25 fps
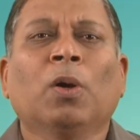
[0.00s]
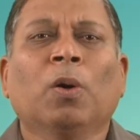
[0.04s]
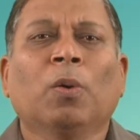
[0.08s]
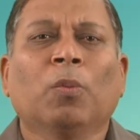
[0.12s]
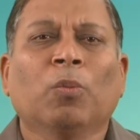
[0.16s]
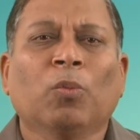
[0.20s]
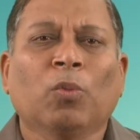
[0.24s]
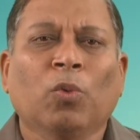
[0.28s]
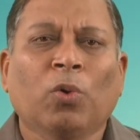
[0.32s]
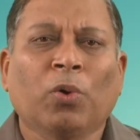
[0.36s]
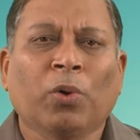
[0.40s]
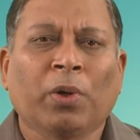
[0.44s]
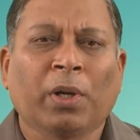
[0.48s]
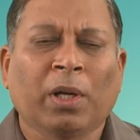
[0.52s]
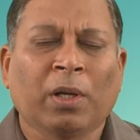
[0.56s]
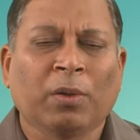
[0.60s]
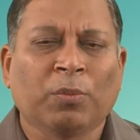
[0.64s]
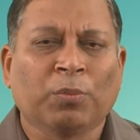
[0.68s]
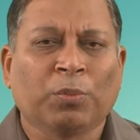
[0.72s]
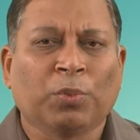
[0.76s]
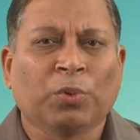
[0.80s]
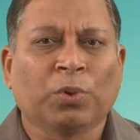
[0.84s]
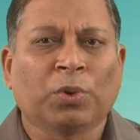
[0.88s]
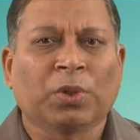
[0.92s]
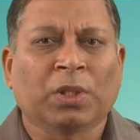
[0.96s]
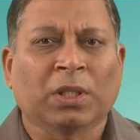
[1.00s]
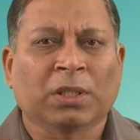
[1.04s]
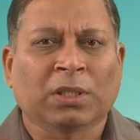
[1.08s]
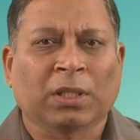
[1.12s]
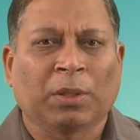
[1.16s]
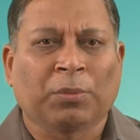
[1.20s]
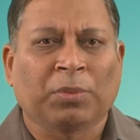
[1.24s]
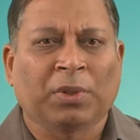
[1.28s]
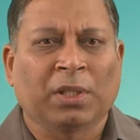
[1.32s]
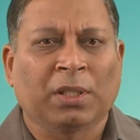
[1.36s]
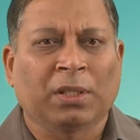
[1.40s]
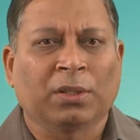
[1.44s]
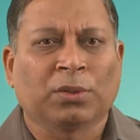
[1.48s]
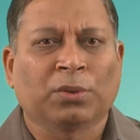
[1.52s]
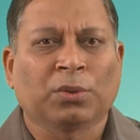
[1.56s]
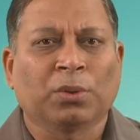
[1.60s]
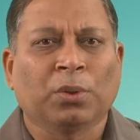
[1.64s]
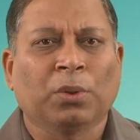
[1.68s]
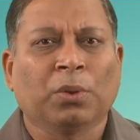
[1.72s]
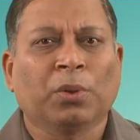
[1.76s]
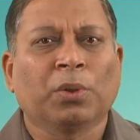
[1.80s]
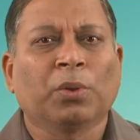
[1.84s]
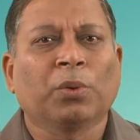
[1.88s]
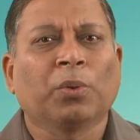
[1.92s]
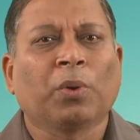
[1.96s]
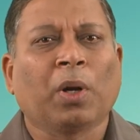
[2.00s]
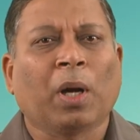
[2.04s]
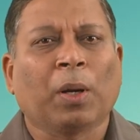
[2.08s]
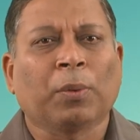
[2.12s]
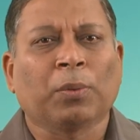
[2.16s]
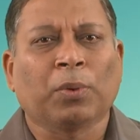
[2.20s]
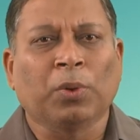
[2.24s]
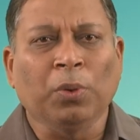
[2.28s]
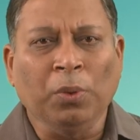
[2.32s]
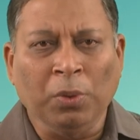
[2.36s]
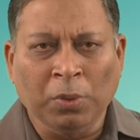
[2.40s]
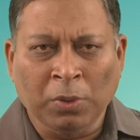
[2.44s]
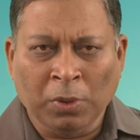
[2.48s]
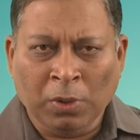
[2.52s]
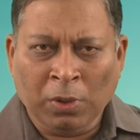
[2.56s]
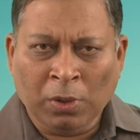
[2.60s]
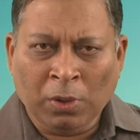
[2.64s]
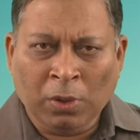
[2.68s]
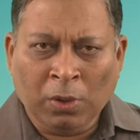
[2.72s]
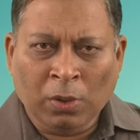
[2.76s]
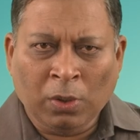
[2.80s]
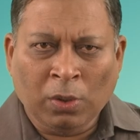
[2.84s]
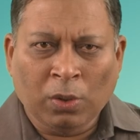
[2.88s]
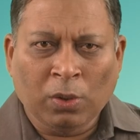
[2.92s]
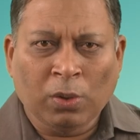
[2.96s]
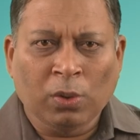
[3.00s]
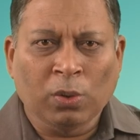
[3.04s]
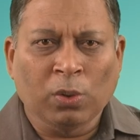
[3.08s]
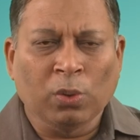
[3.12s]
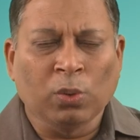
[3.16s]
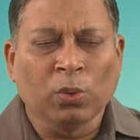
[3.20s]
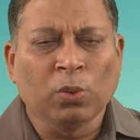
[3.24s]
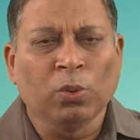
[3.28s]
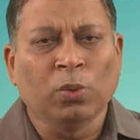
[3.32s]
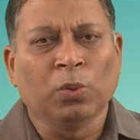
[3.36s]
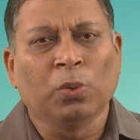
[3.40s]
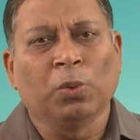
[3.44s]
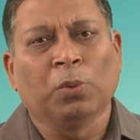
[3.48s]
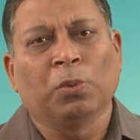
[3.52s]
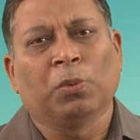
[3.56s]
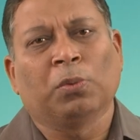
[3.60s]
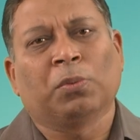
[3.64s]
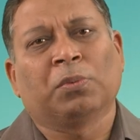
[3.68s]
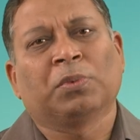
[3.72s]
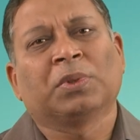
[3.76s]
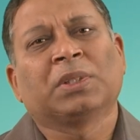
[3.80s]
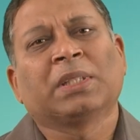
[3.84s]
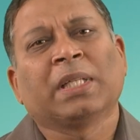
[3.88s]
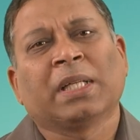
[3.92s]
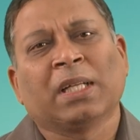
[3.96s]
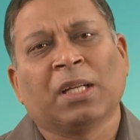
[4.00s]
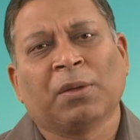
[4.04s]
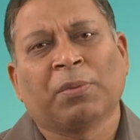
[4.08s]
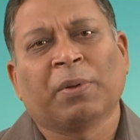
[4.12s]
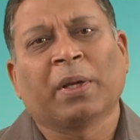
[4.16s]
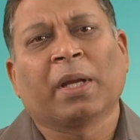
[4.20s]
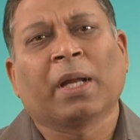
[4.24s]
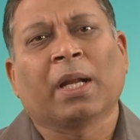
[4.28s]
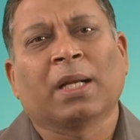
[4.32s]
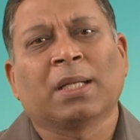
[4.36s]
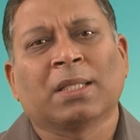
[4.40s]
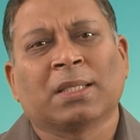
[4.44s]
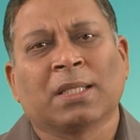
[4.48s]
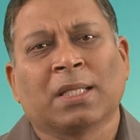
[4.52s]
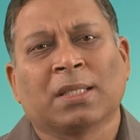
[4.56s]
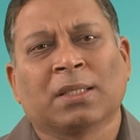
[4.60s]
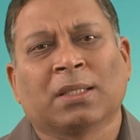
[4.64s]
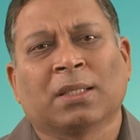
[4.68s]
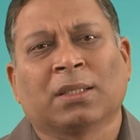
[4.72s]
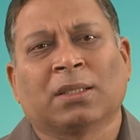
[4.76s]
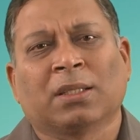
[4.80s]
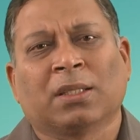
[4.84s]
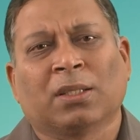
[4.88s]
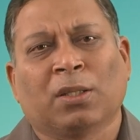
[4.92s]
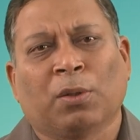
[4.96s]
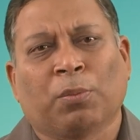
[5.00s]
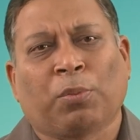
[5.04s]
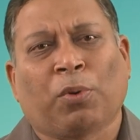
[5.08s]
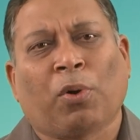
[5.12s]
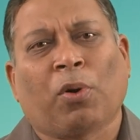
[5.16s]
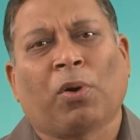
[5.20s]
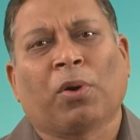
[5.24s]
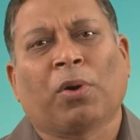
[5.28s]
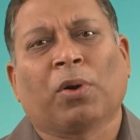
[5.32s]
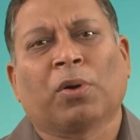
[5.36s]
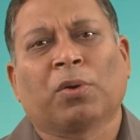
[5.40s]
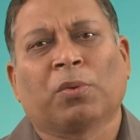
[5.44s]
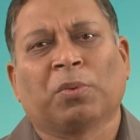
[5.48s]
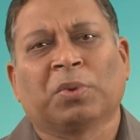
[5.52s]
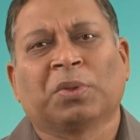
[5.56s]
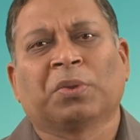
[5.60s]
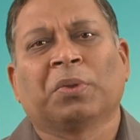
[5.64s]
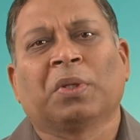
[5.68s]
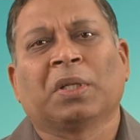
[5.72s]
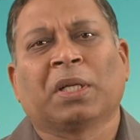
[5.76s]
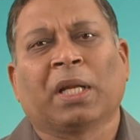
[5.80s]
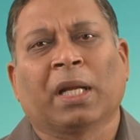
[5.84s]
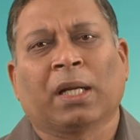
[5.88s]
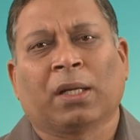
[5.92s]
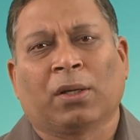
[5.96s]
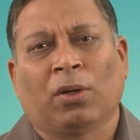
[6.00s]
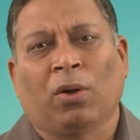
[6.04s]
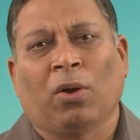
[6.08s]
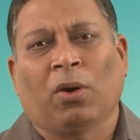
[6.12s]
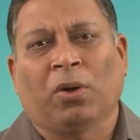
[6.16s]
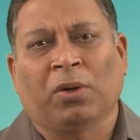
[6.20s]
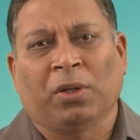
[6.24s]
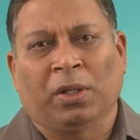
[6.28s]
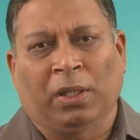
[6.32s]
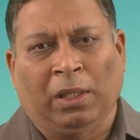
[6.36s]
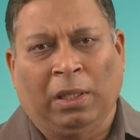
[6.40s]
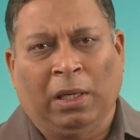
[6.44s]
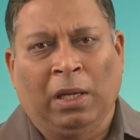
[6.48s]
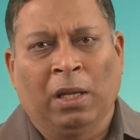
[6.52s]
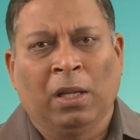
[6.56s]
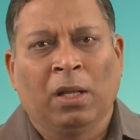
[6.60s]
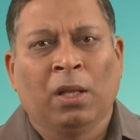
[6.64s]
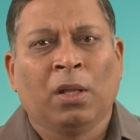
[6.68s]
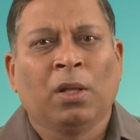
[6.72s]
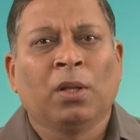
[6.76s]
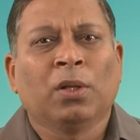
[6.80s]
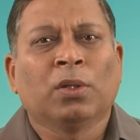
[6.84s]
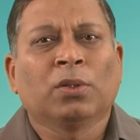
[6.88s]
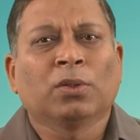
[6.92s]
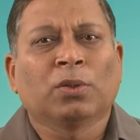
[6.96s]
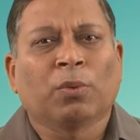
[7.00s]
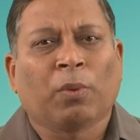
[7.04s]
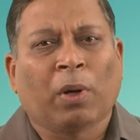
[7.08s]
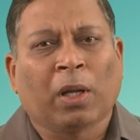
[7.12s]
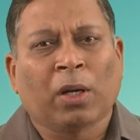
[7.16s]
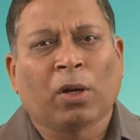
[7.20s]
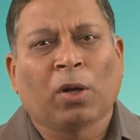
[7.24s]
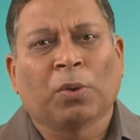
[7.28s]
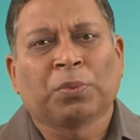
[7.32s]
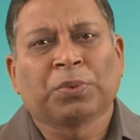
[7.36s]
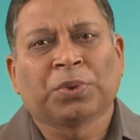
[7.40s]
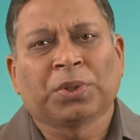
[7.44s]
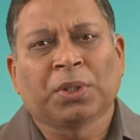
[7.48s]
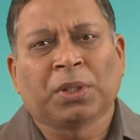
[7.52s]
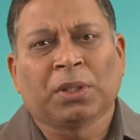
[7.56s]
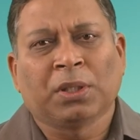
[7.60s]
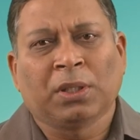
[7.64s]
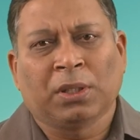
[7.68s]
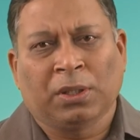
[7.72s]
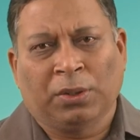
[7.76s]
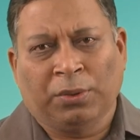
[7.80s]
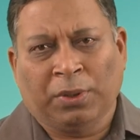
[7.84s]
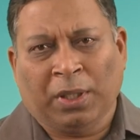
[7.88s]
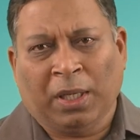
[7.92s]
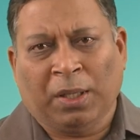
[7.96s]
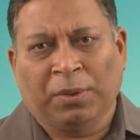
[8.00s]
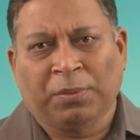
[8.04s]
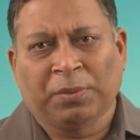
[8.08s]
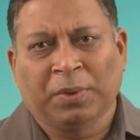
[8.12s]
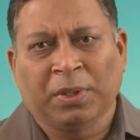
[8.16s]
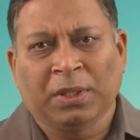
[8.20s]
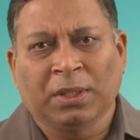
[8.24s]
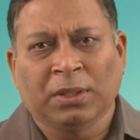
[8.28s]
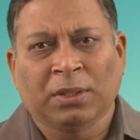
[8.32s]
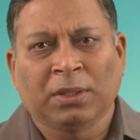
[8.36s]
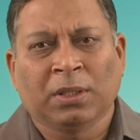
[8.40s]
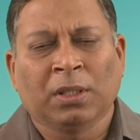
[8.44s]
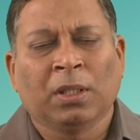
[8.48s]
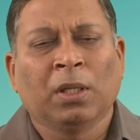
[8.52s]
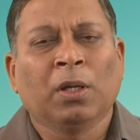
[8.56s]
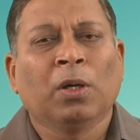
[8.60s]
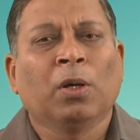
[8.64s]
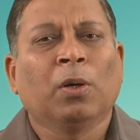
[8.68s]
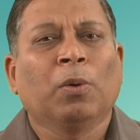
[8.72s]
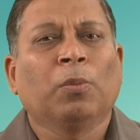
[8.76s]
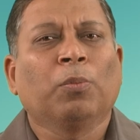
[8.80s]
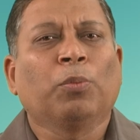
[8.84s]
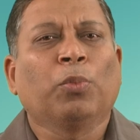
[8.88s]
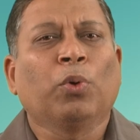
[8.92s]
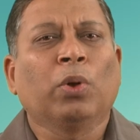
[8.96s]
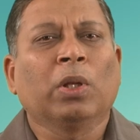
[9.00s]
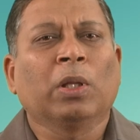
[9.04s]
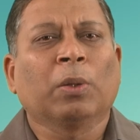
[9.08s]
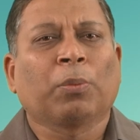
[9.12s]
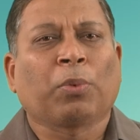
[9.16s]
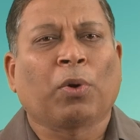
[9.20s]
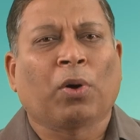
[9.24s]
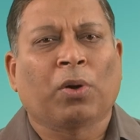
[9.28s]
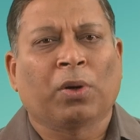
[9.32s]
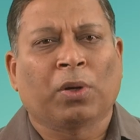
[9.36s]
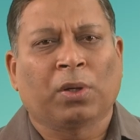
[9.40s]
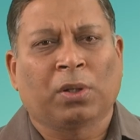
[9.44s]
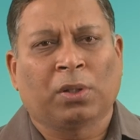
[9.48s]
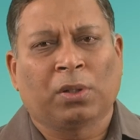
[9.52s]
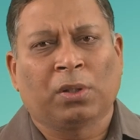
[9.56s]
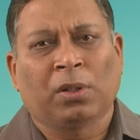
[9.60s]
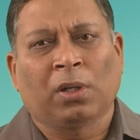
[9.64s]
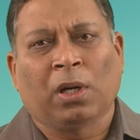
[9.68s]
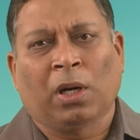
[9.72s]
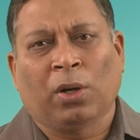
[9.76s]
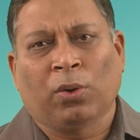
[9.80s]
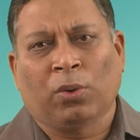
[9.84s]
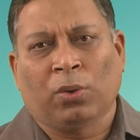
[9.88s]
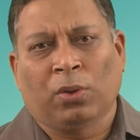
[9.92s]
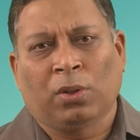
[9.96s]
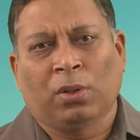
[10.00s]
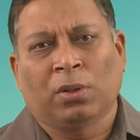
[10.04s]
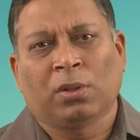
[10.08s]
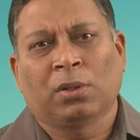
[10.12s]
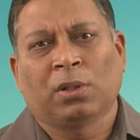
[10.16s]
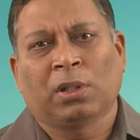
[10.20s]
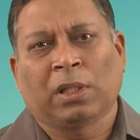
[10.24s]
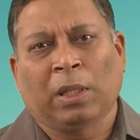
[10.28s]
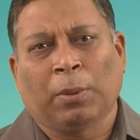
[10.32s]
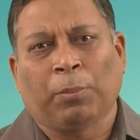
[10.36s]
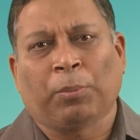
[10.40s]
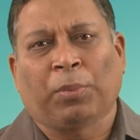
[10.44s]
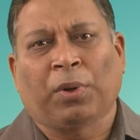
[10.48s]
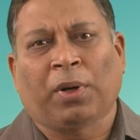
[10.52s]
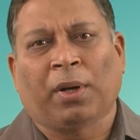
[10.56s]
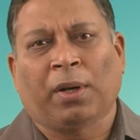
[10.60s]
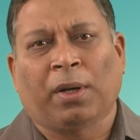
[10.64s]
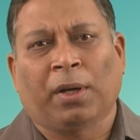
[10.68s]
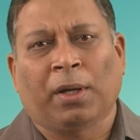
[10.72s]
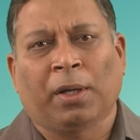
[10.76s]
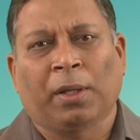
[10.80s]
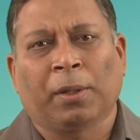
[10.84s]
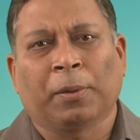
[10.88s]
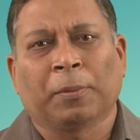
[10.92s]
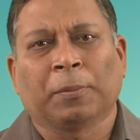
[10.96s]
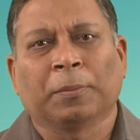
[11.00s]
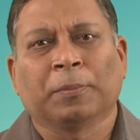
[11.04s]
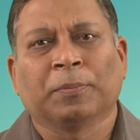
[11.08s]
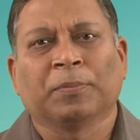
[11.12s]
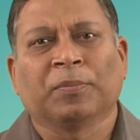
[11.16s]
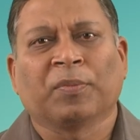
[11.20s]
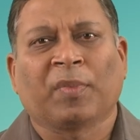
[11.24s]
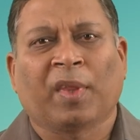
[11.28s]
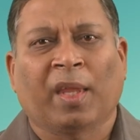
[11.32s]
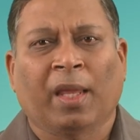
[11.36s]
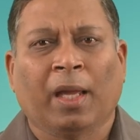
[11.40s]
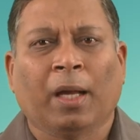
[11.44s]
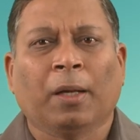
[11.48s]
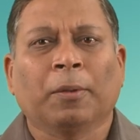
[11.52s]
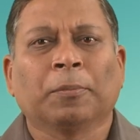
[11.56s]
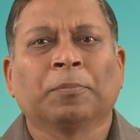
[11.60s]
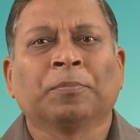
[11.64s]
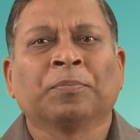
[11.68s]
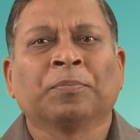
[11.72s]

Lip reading: more input or something. So you have to do significant changes in the product which will take longer. So one option you have is pull the product out temporarily, yeah,